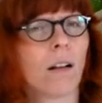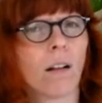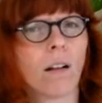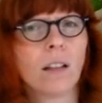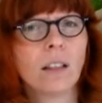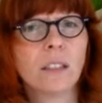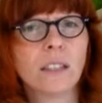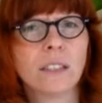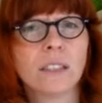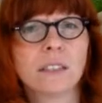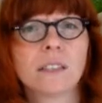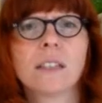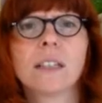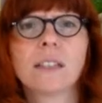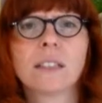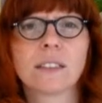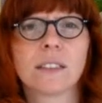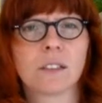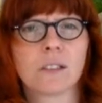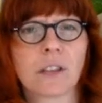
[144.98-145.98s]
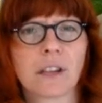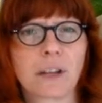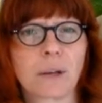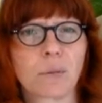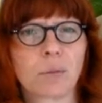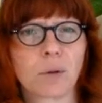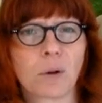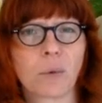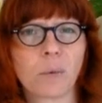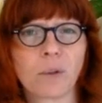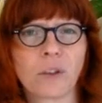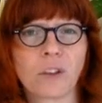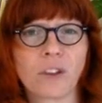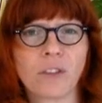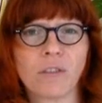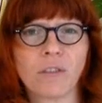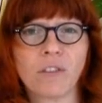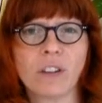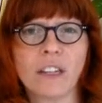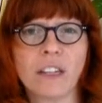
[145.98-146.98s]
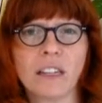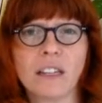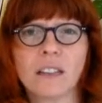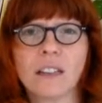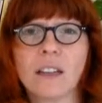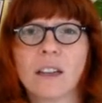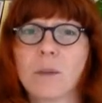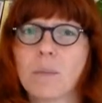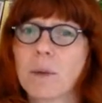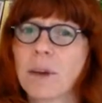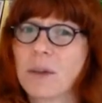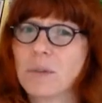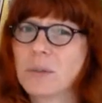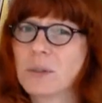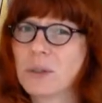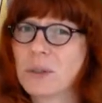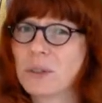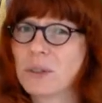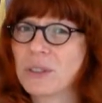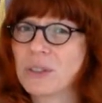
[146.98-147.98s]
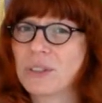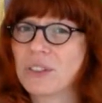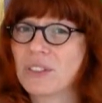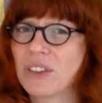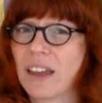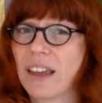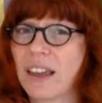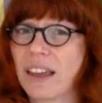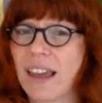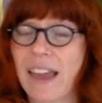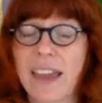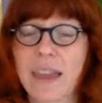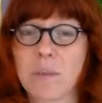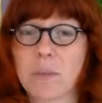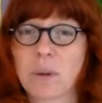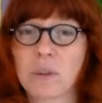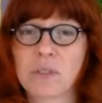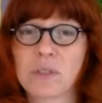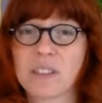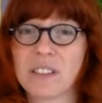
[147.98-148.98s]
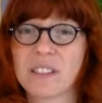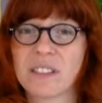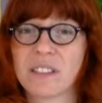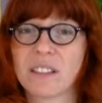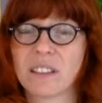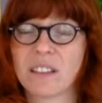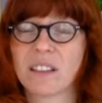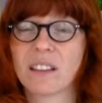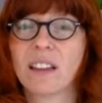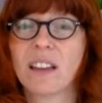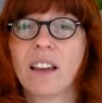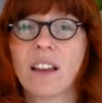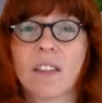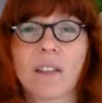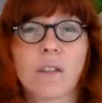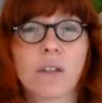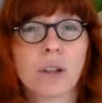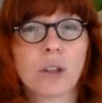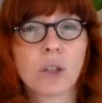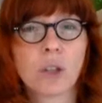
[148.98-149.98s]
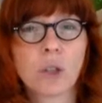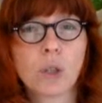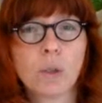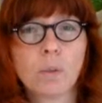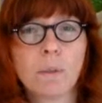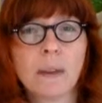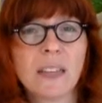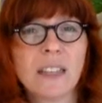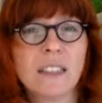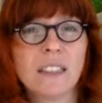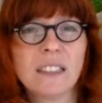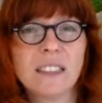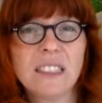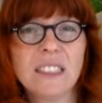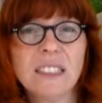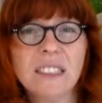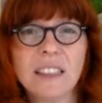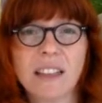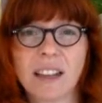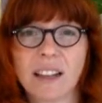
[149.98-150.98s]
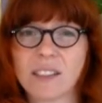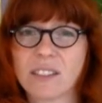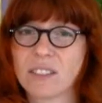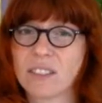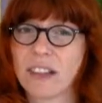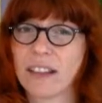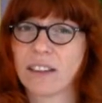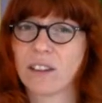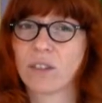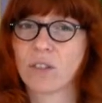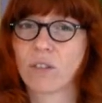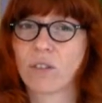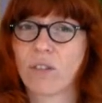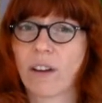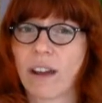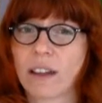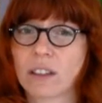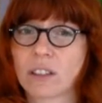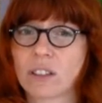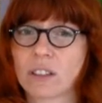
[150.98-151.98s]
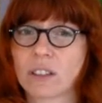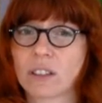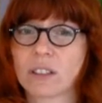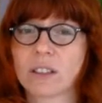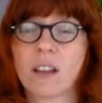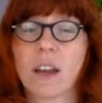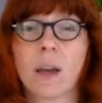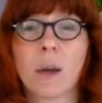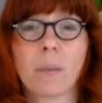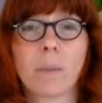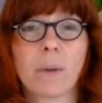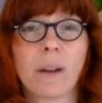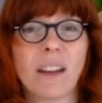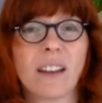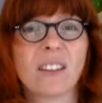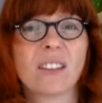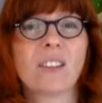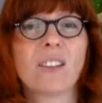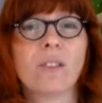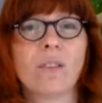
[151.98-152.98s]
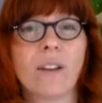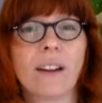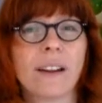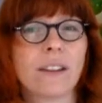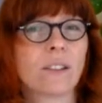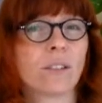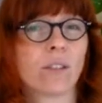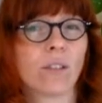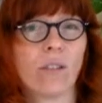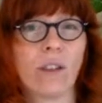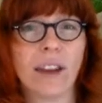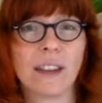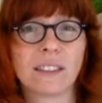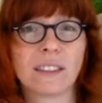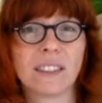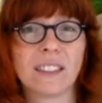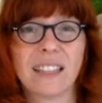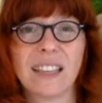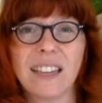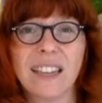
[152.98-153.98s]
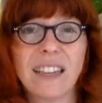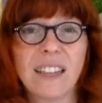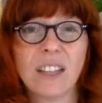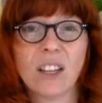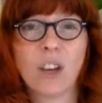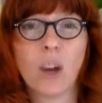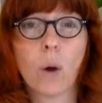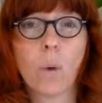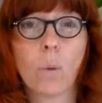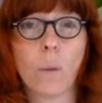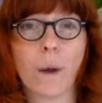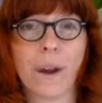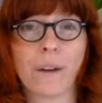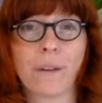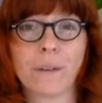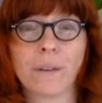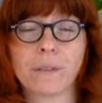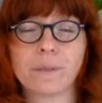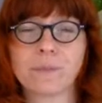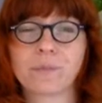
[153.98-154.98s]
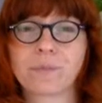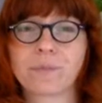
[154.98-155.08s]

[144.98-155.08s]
All this sounds like a promising read, but I'm sorry to say Ape House isn't. There are too many details and distractions, plus narrative threads that lead nowhere.